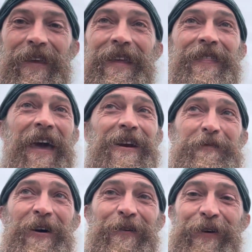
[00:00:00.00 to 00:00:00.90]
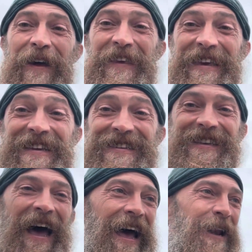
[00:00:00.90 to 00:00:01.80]
And that'll be over on the east
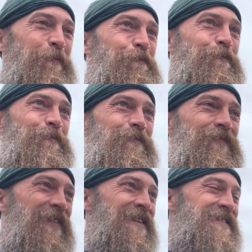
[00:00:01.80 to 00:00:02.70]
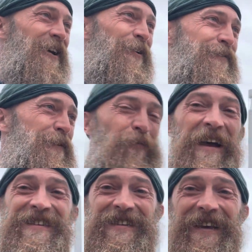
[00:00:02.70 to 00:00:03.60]
side. So from
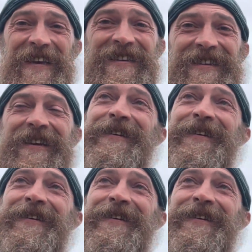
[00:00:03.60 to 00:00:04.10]
west to east,